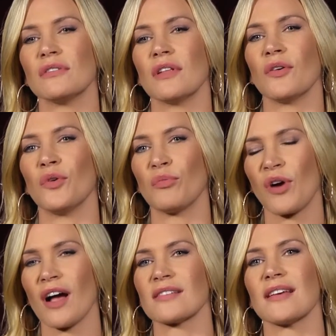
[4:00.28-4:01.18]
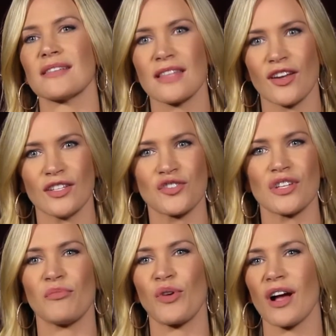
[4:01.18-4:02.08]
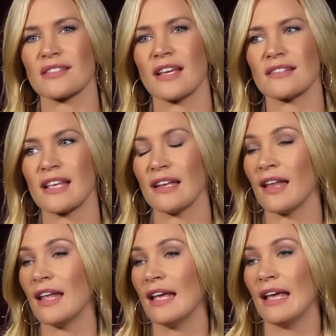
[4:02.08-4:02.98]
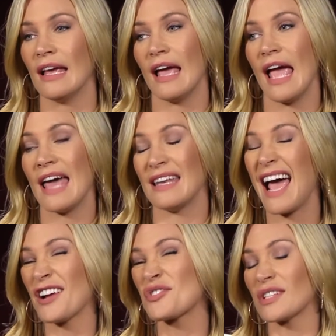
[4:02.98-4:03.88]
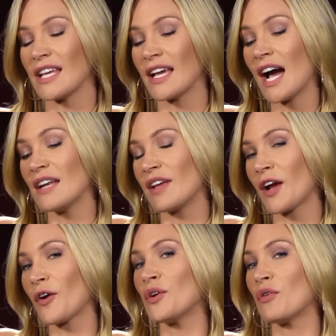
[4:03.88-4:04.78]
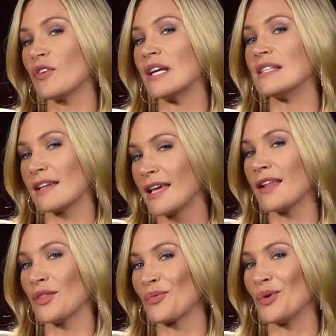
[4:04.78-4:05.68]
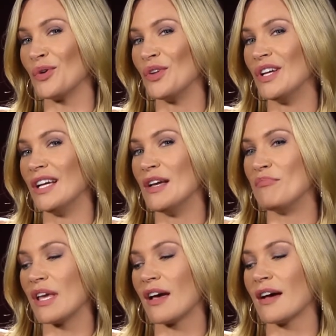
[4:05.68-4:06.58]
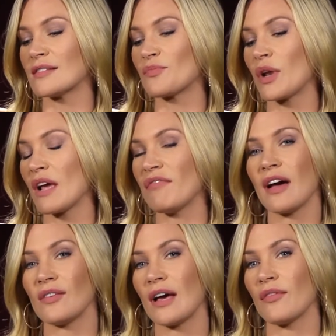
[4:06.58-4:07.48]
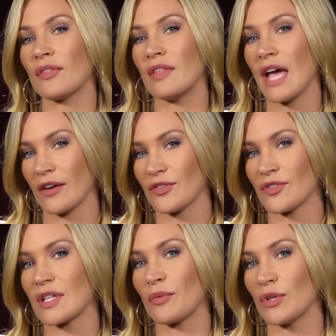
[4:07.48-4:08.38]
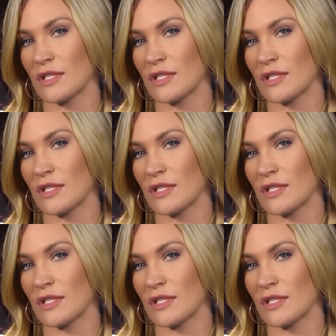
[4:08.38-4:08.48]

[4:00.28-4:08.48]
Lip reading: to the whole process, the auditioning process. And actually, it kind of carried over into getting the role. Because when I found out the actors that were